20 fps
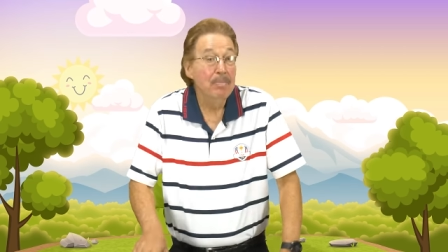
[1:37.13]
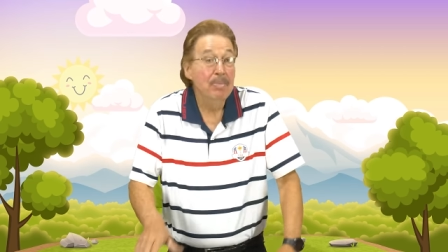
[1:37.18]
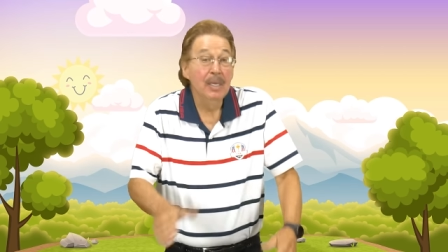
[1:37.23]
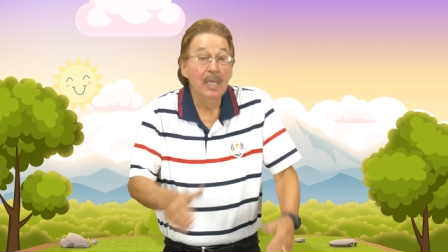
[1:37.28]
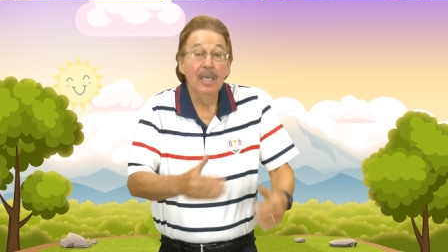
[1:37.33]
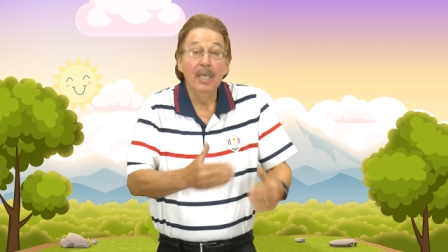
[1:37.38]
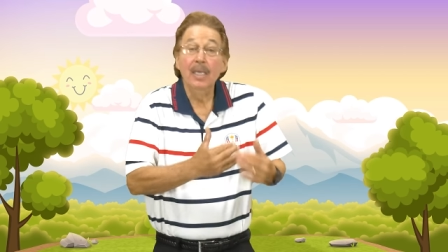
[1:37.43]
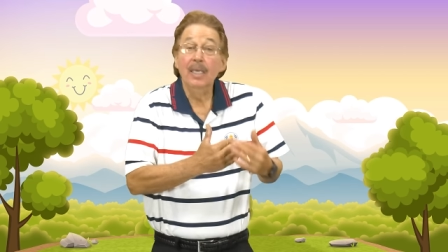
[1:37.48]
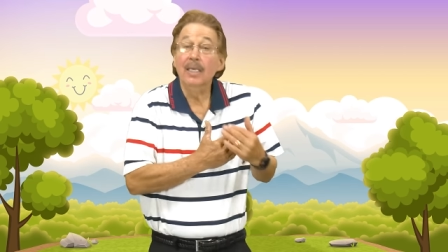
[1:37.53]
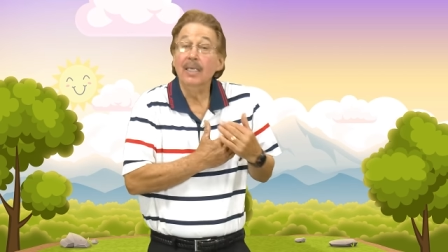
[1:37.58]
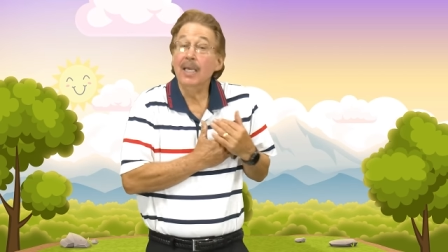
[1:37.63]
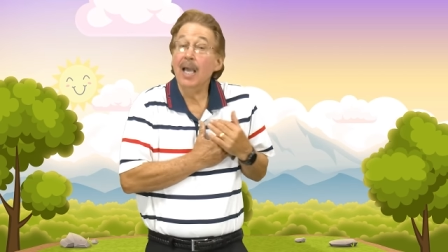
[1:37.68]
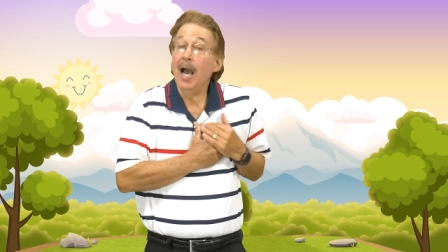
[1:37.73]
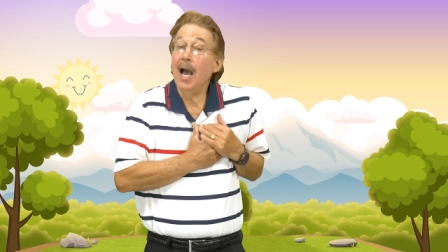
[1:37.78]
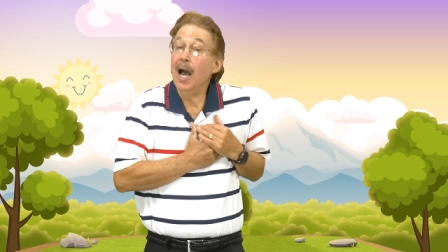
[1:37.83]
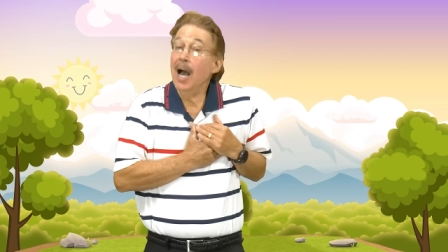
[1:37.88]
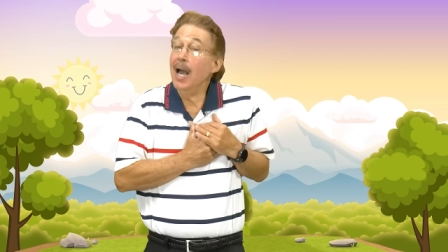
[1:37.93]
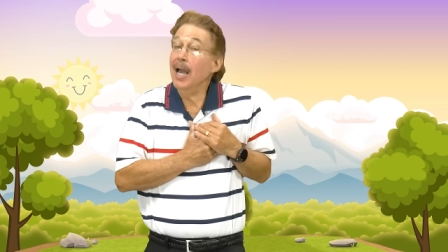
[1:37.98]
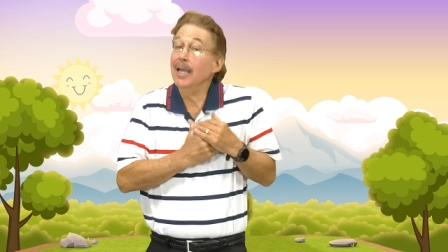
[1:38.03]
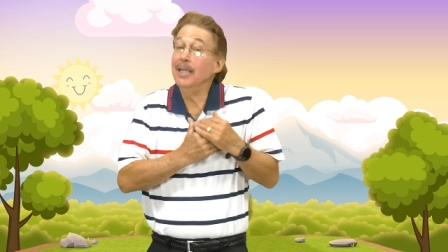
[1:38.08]
Be
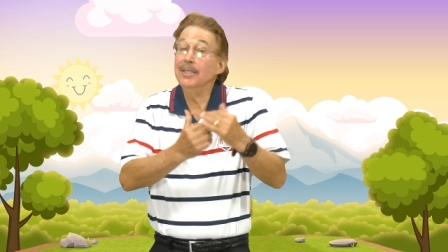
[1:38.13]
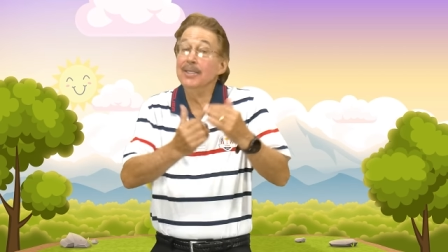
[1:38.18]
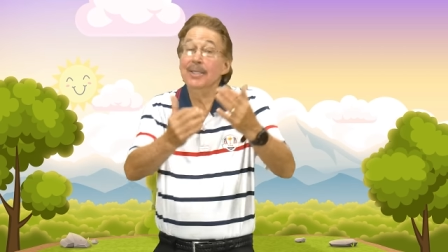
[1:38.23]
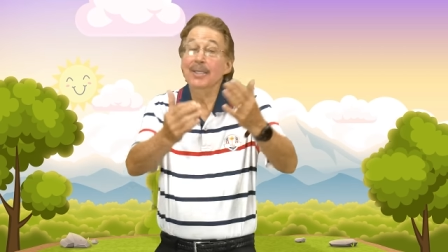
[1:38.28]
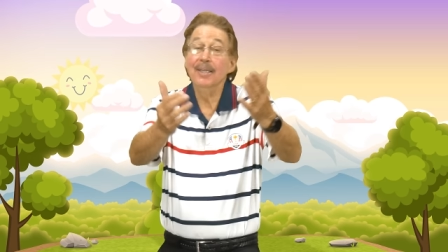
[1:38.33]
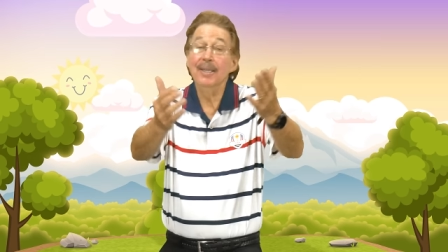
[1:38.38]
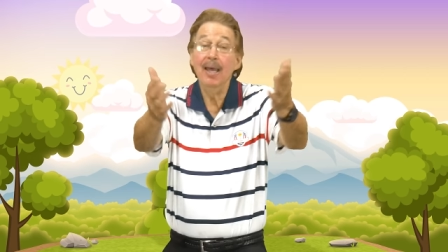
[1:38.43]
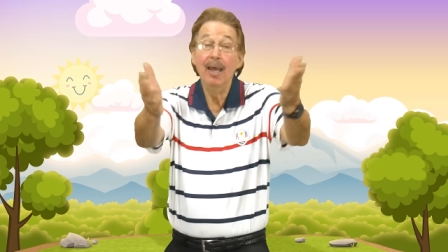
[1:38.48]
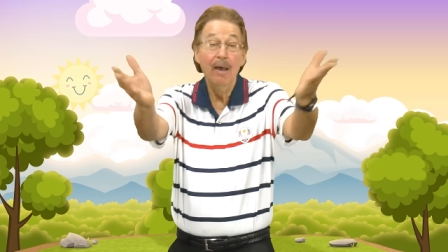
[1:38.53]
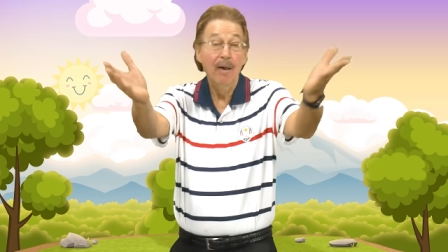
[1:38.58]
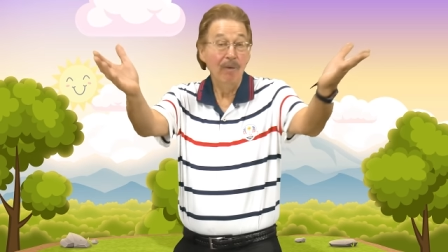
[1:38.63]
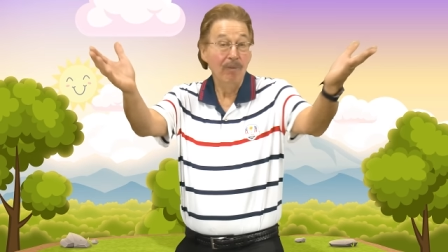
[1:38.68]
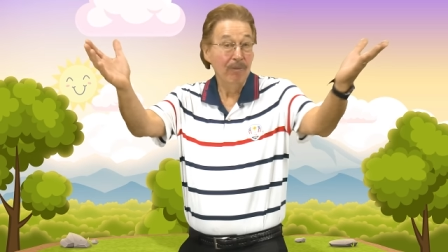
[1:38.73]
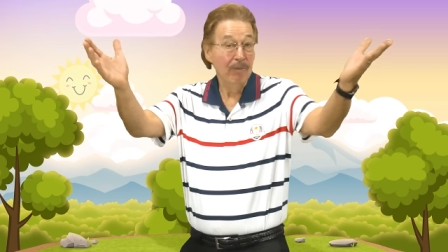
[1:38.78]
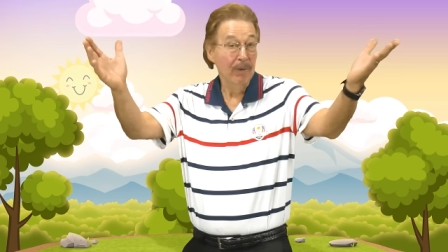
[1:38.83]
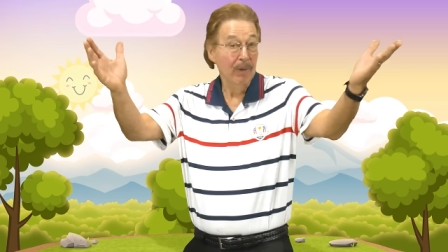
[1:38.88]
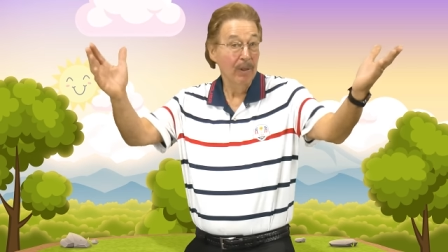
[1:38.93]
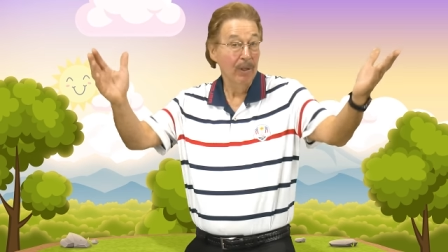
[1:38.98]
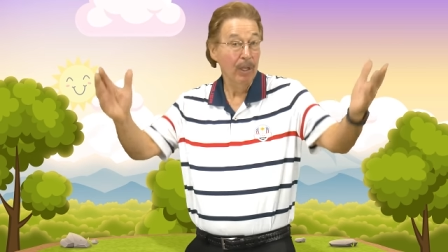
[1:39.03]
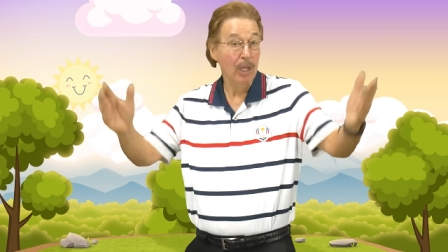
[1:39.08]
kind and
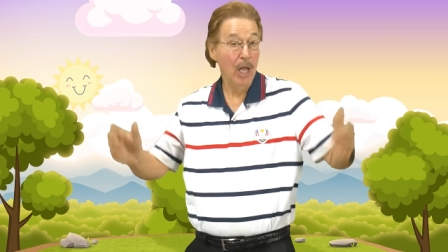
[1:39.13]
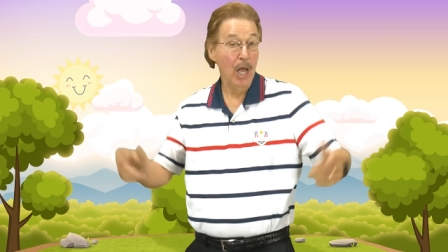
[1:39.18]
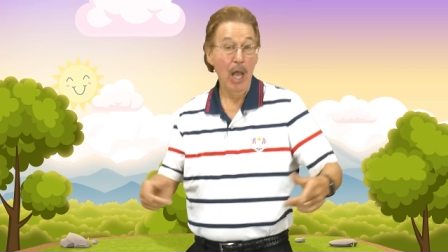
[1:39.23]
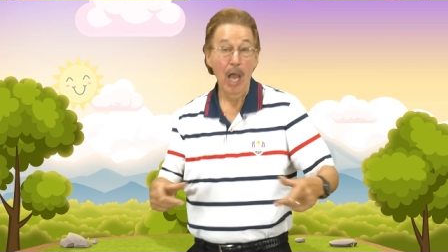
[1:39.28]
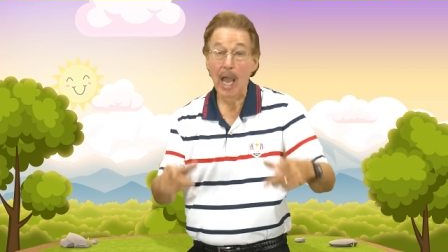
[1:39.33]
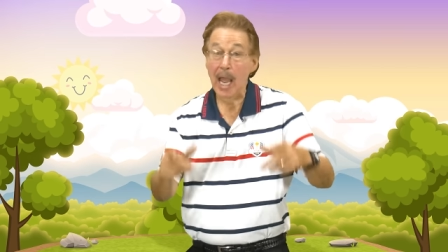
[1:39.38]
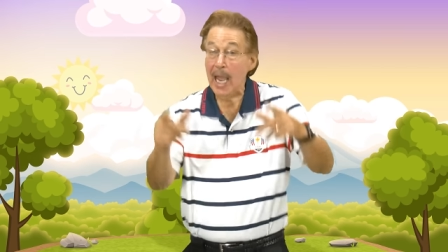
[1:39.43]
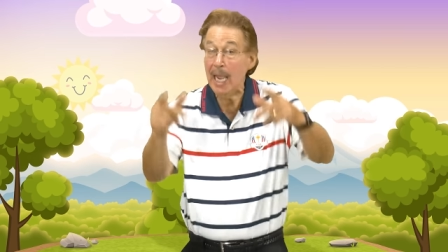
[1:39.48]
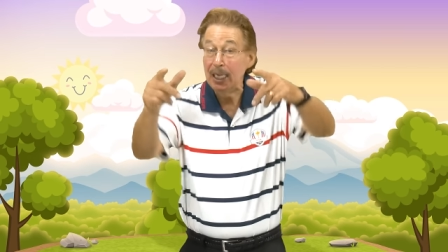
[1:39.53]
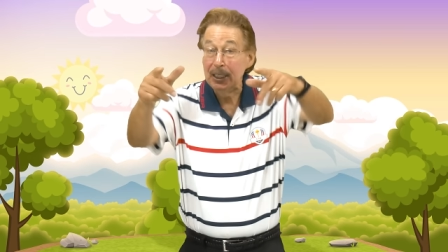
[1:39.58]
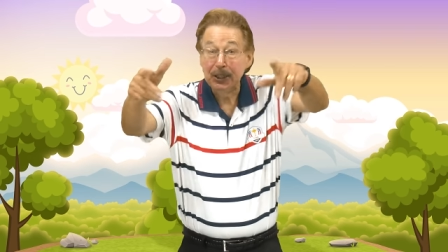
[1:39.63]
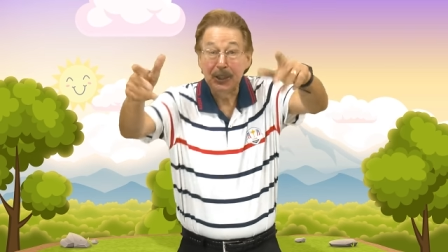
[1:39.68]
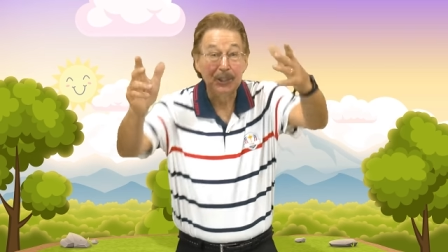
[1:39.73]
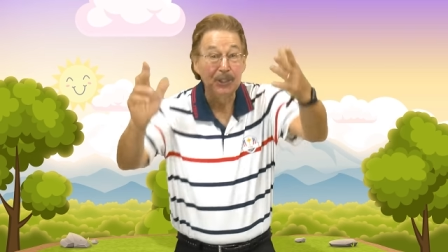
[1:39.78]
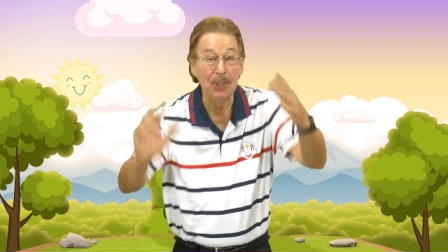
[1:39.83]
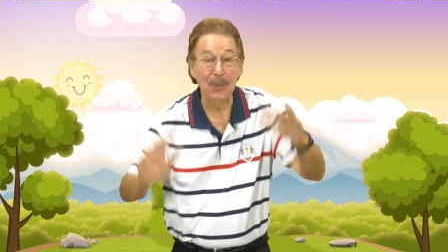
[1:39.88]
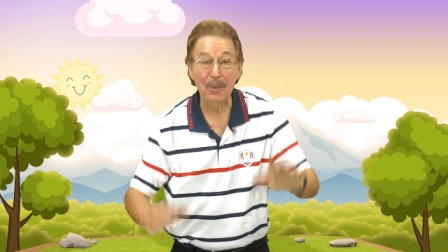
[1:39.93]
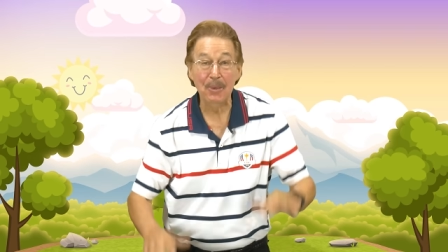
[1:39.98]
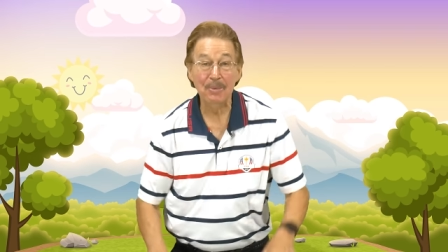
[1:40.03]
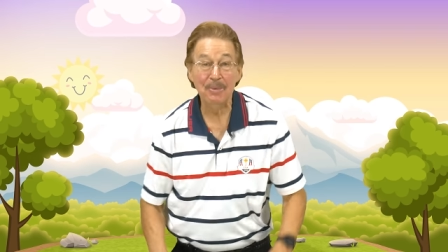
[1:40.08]
helpful and
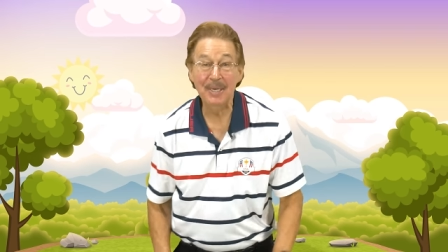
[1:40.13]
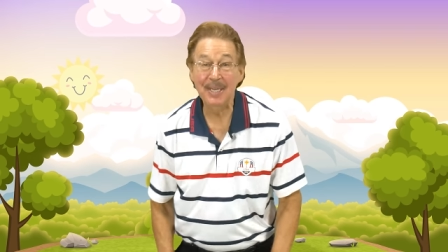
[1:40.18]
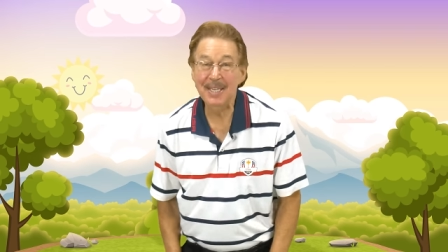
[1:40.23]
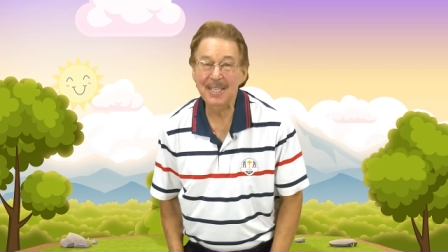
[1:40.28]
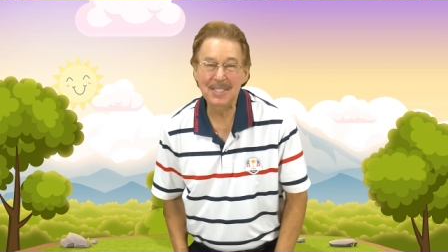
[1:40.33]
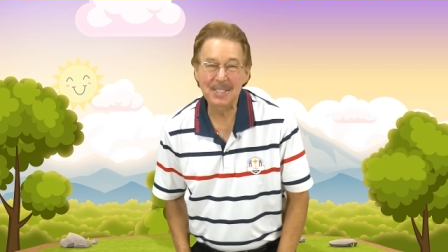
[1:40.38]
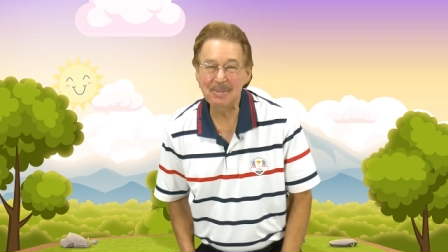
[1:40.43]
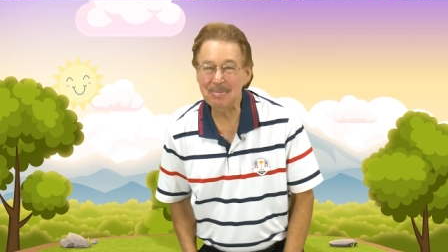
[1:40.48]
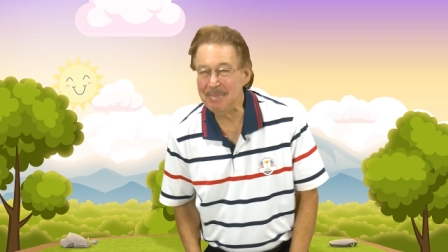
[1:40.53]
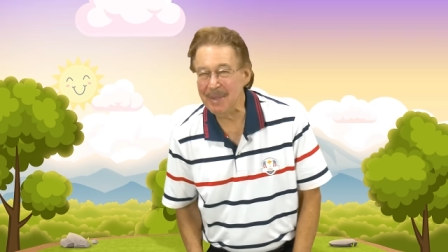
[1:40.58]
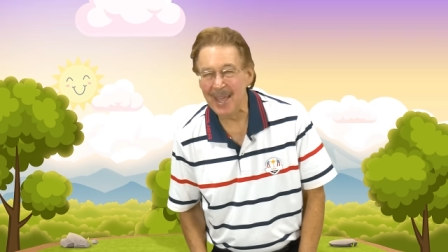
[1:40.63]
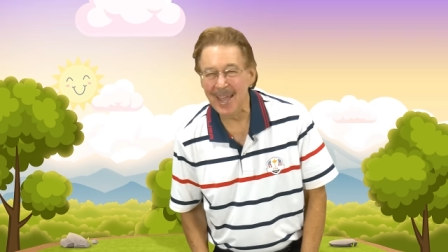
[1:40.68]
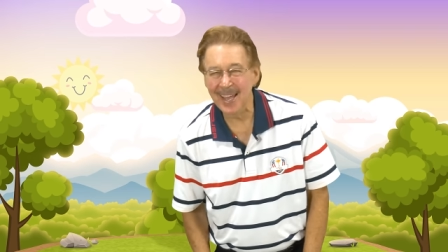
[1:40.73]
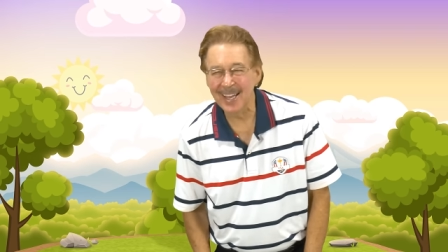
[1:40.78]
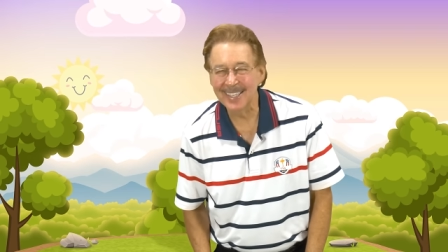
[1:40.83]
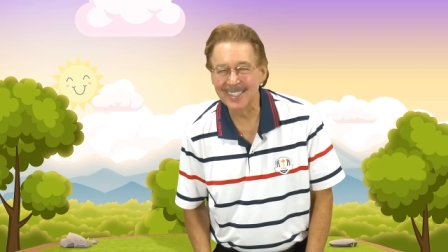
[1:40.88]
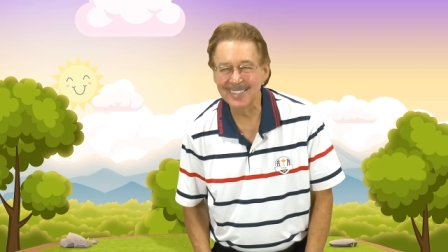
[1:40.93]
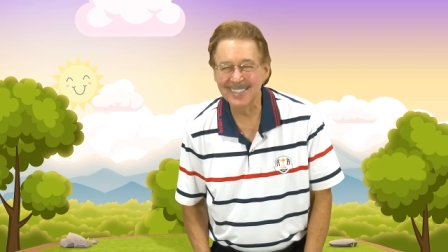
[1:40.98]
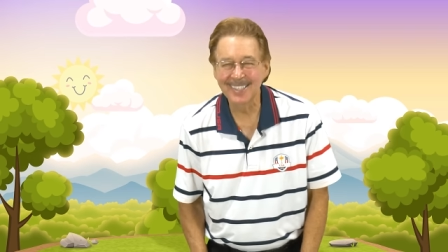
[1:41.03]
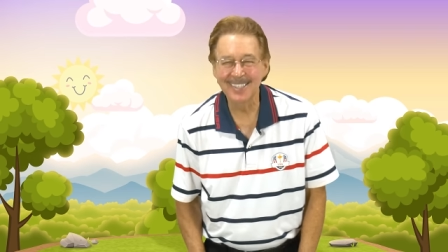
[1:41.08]
show
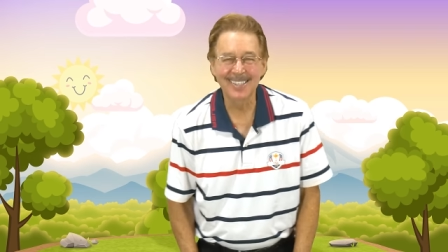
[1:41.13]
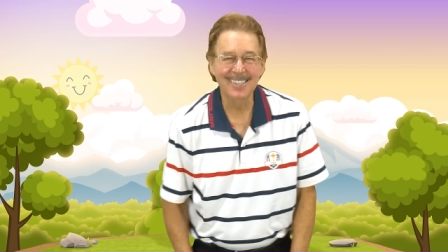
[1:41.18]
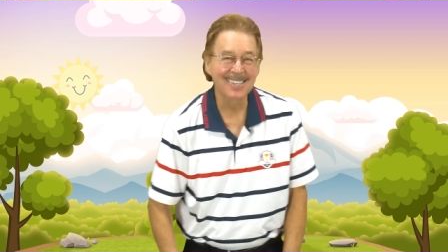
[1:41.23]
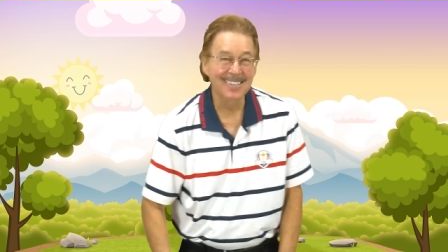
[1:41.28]
respect.